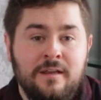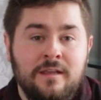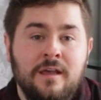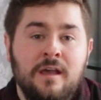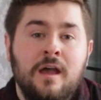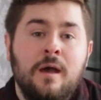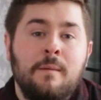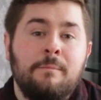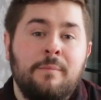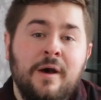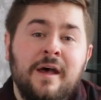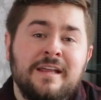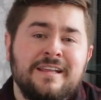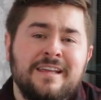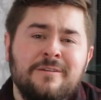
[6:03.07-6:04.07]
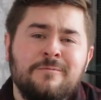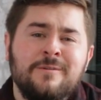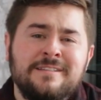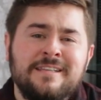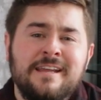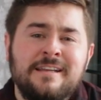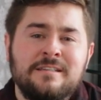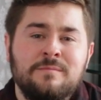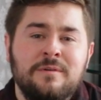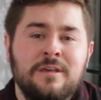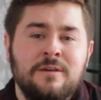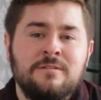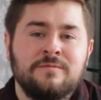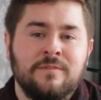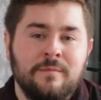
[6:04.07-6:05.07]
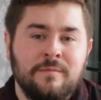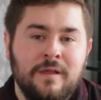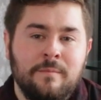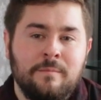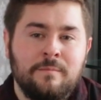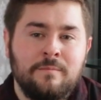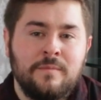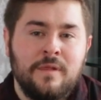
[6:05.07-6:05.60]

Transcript: it, but it would take some cues from them.